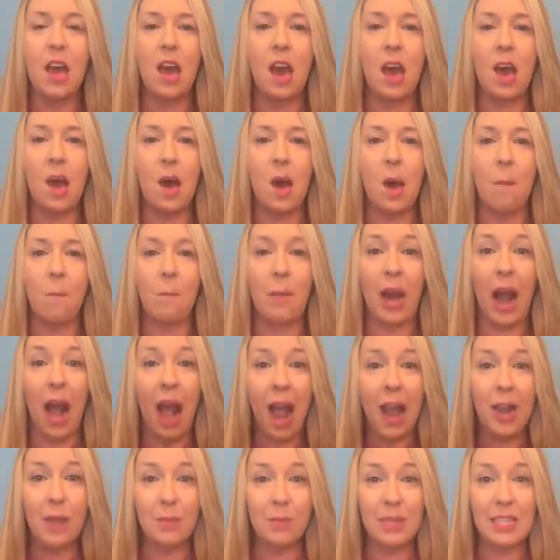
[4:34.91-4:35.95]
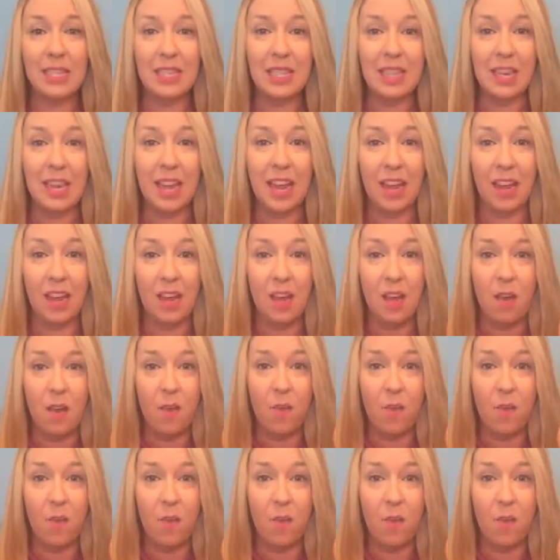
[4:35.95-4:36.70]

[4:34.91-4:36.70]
but I am sitting